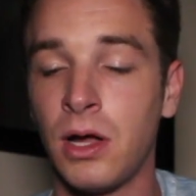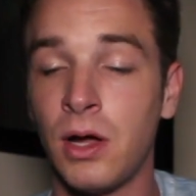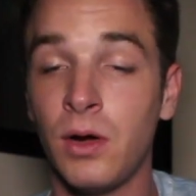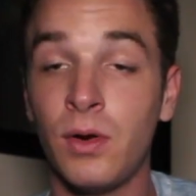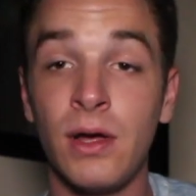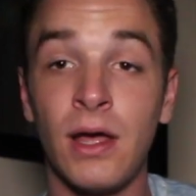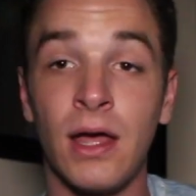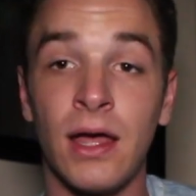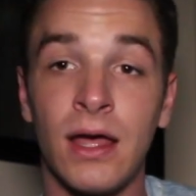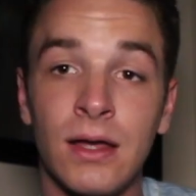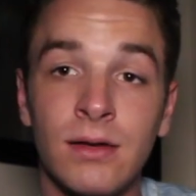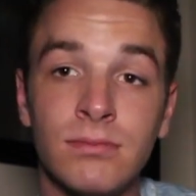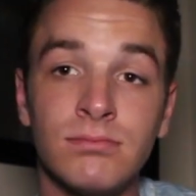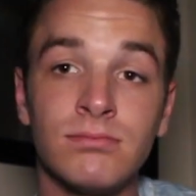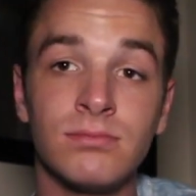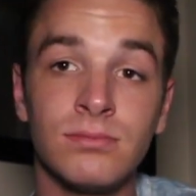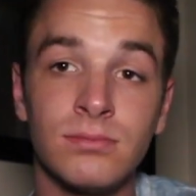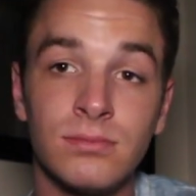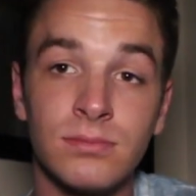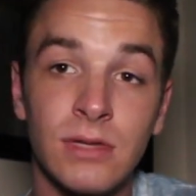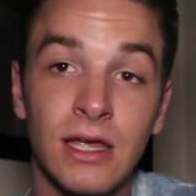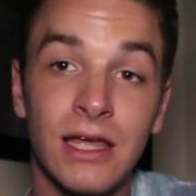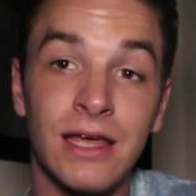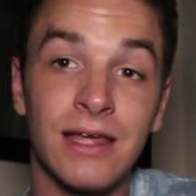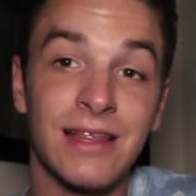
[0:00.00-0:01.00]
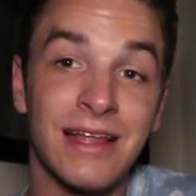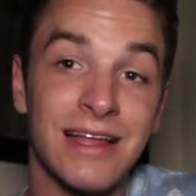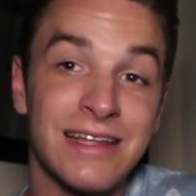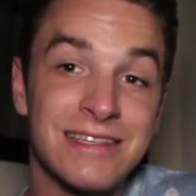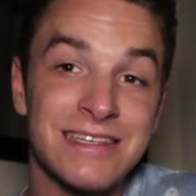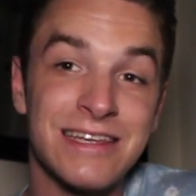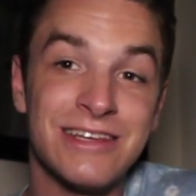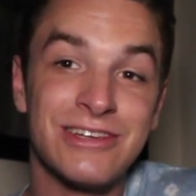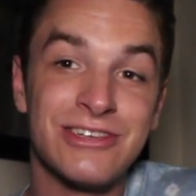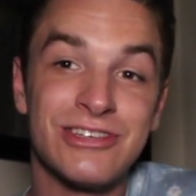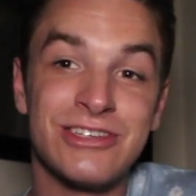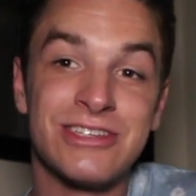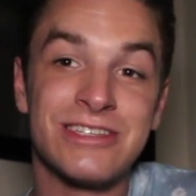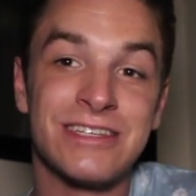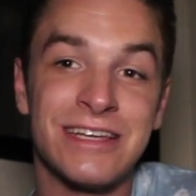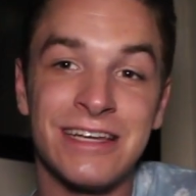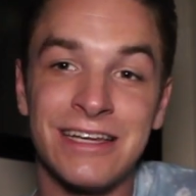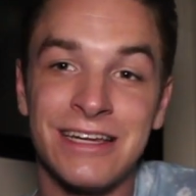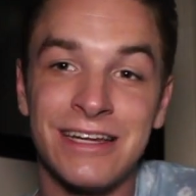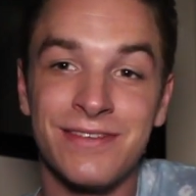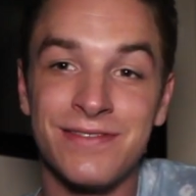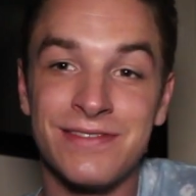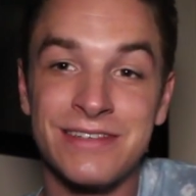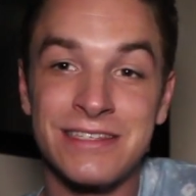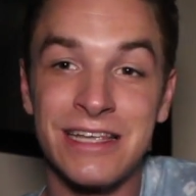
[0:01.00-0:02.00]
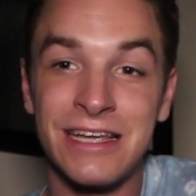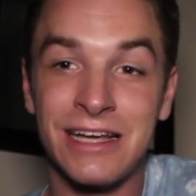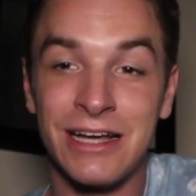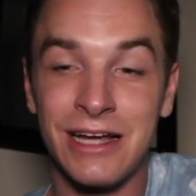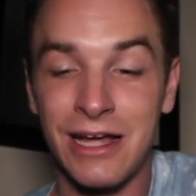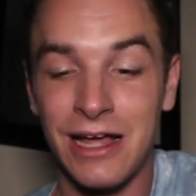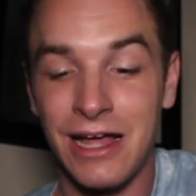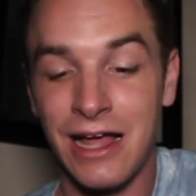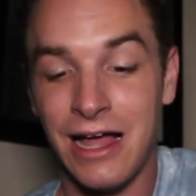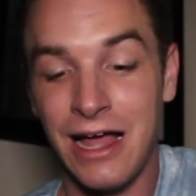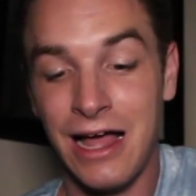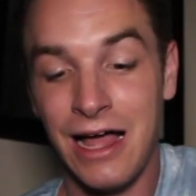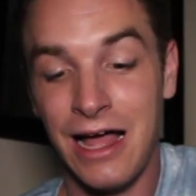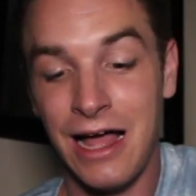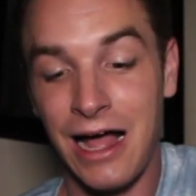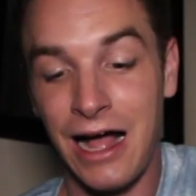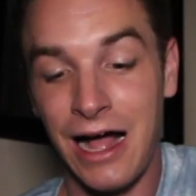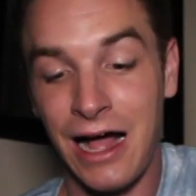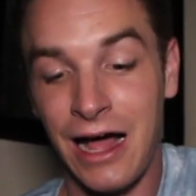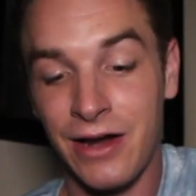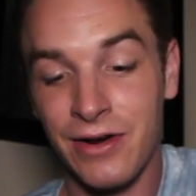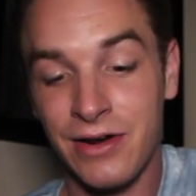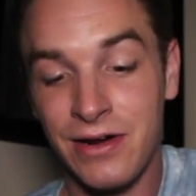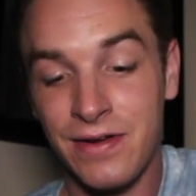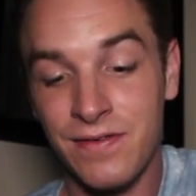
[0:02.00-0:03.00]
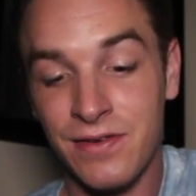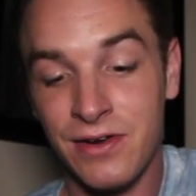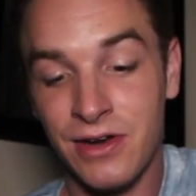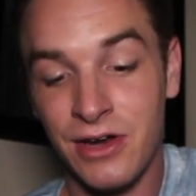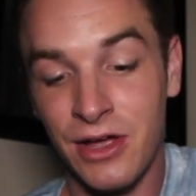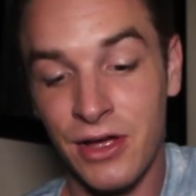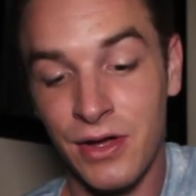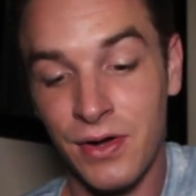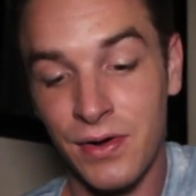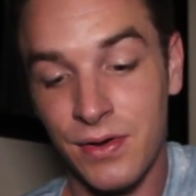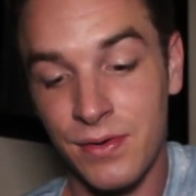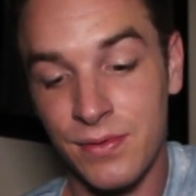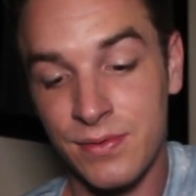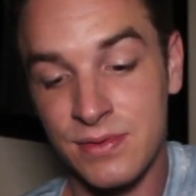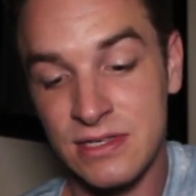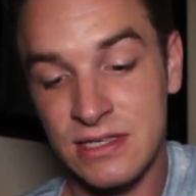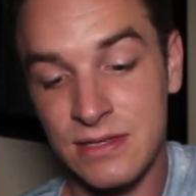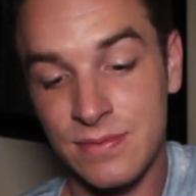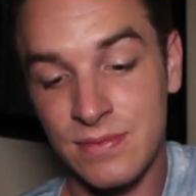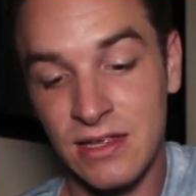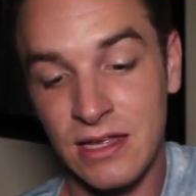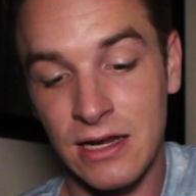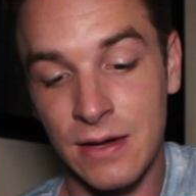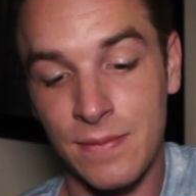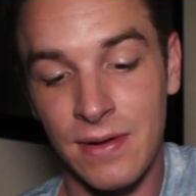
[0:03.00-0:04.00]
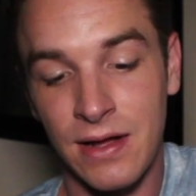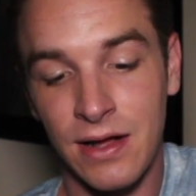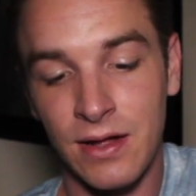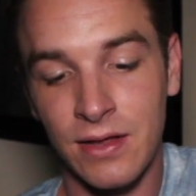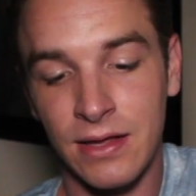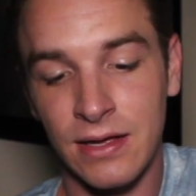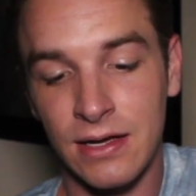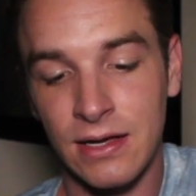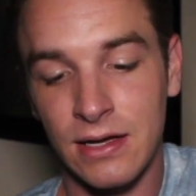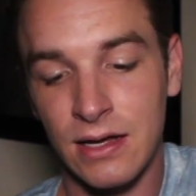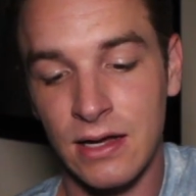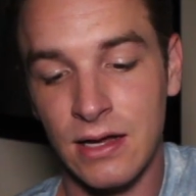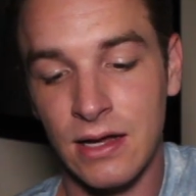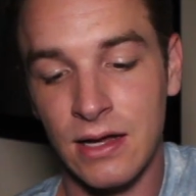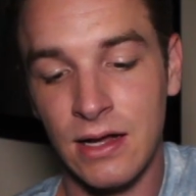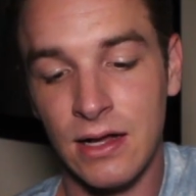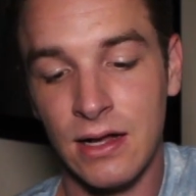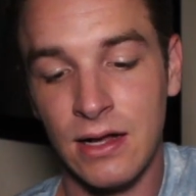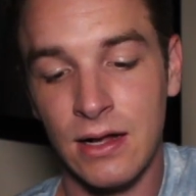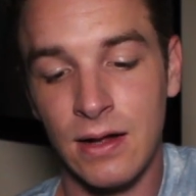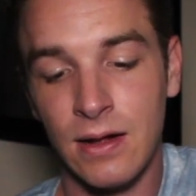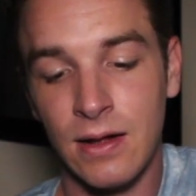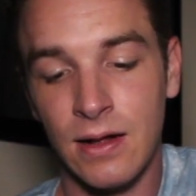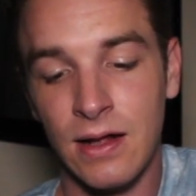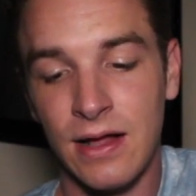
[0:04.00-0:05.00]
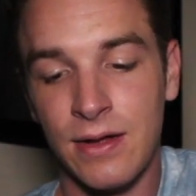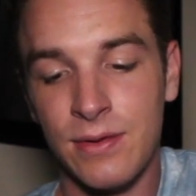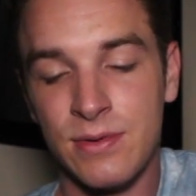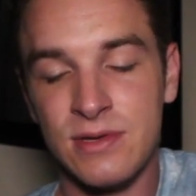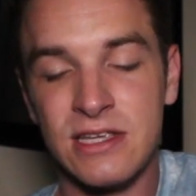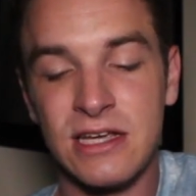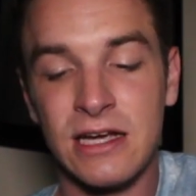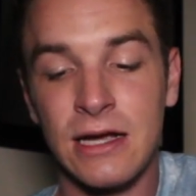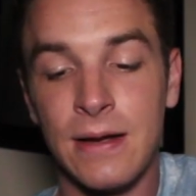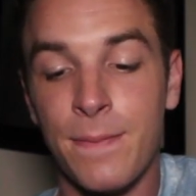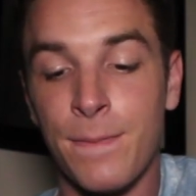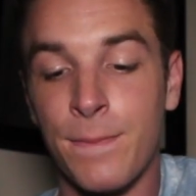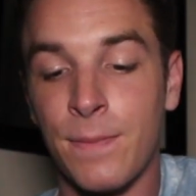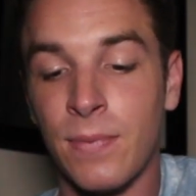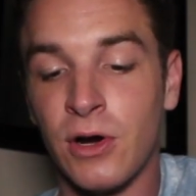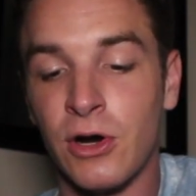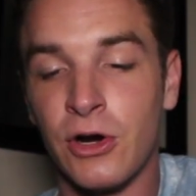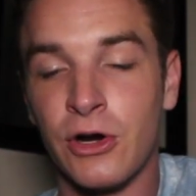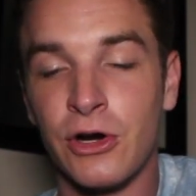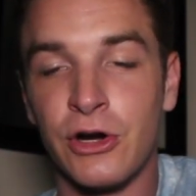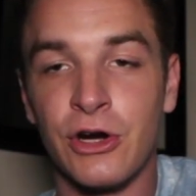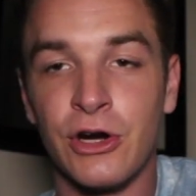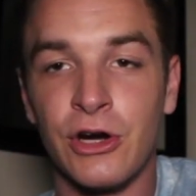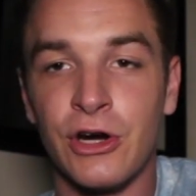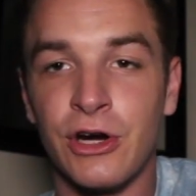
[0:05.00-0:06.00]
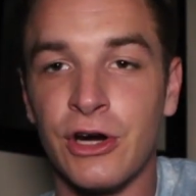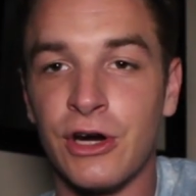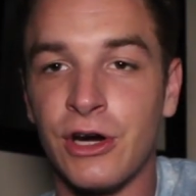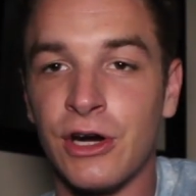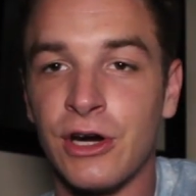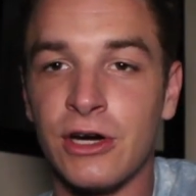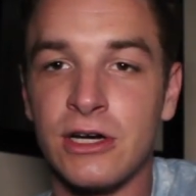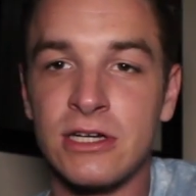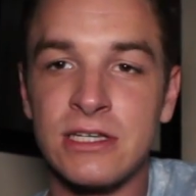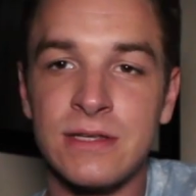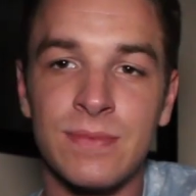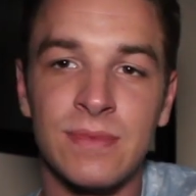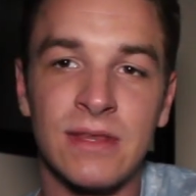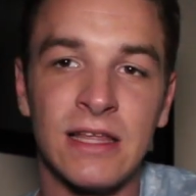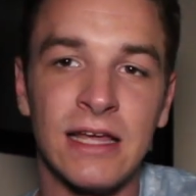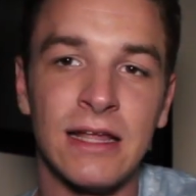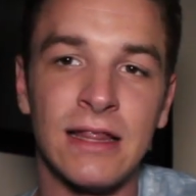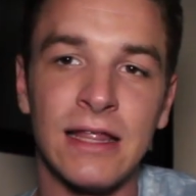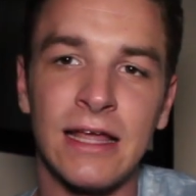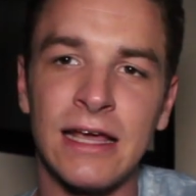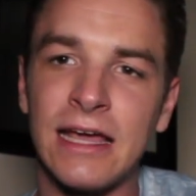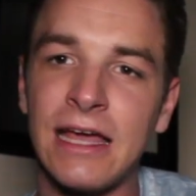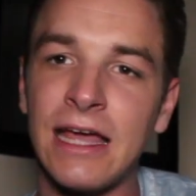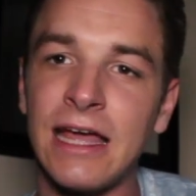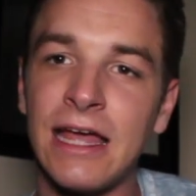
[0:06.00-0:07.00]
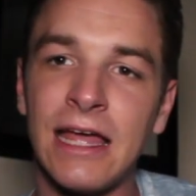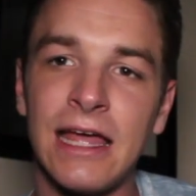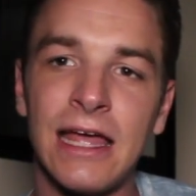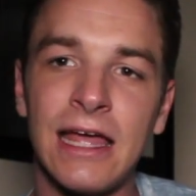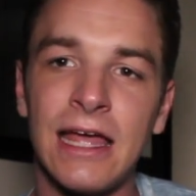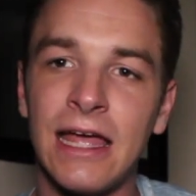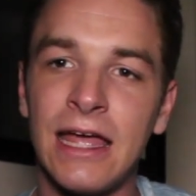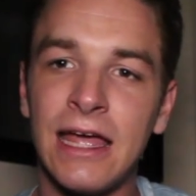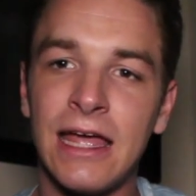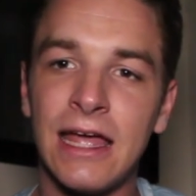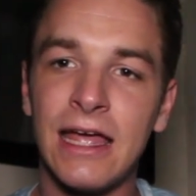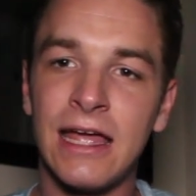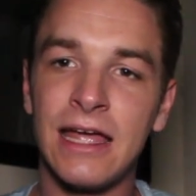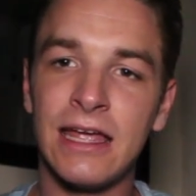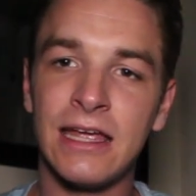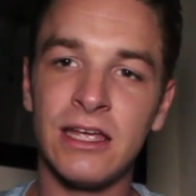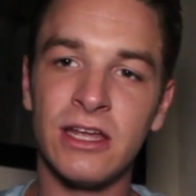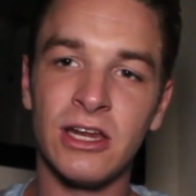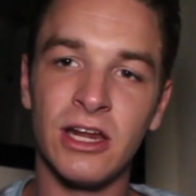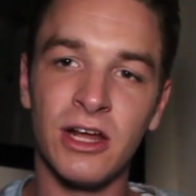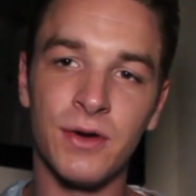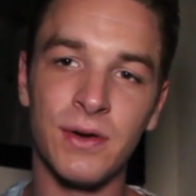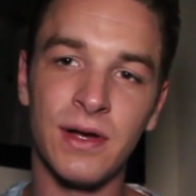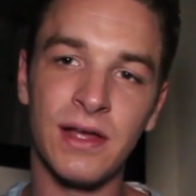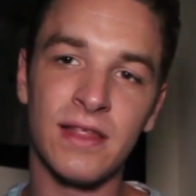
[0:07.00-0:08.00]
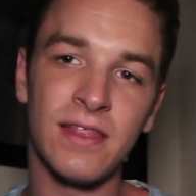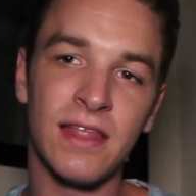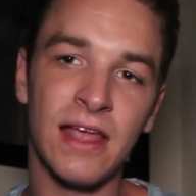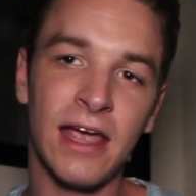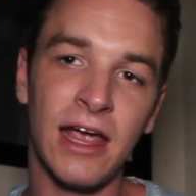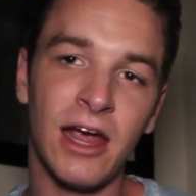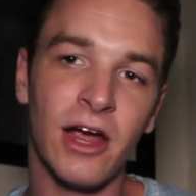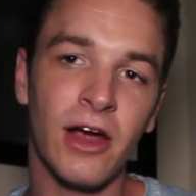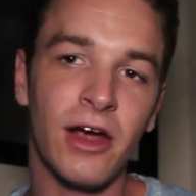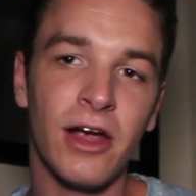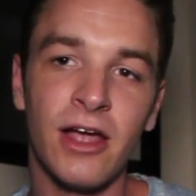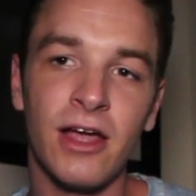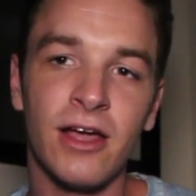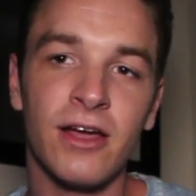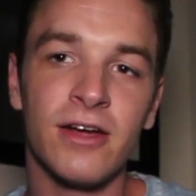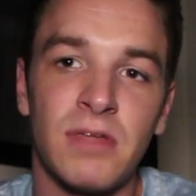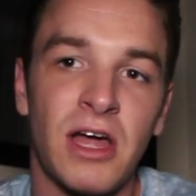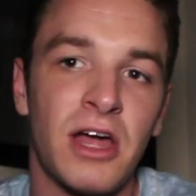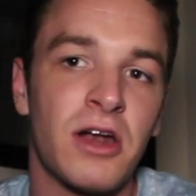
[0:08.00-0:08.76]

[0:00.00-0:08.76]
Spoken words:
okay, like that's interesting. It was like, I don't even know. It was something about like, it was like a murder or something, like, you know, in the area.